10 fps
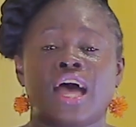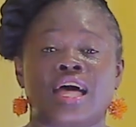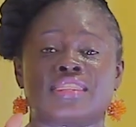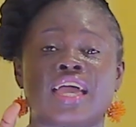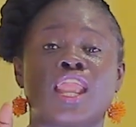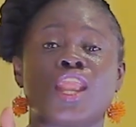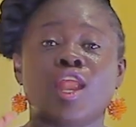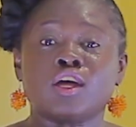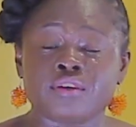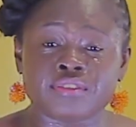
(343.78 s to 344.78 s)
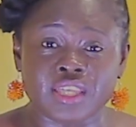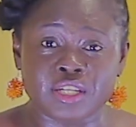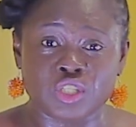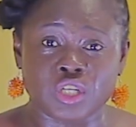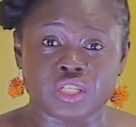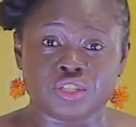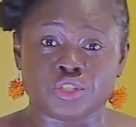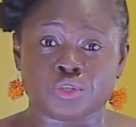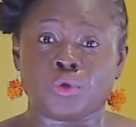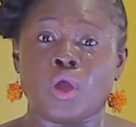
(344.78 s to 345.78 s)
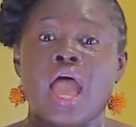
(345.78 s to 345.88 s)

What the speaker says: There are a lot of things you can do,